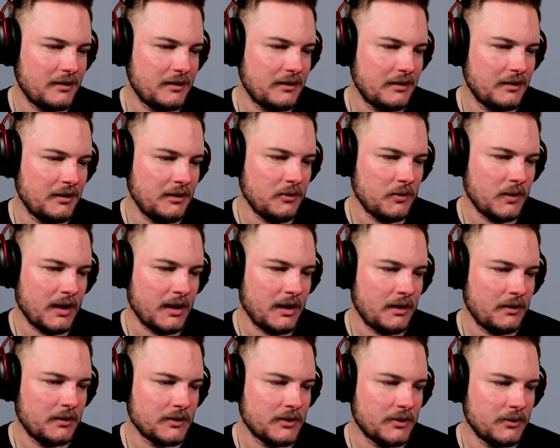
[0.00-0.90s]
Oh wow!
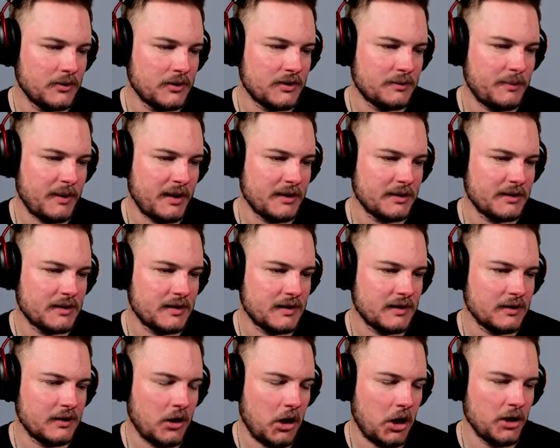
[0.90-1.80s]
So you spent
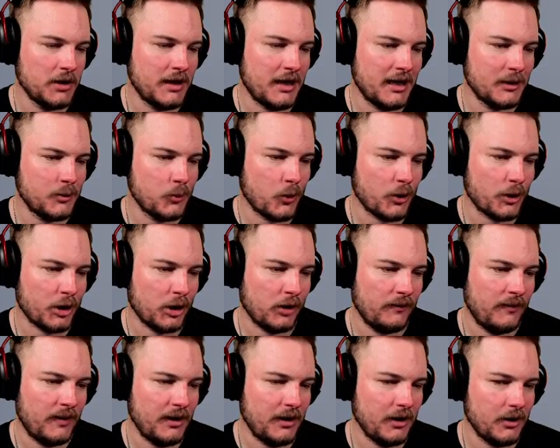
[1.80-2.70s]
all night working on a
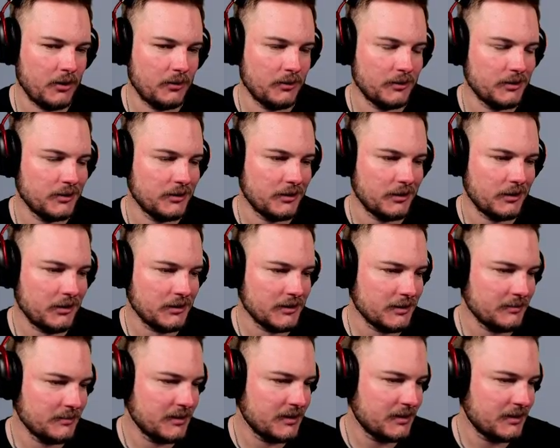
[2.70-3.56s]
video. Awesome.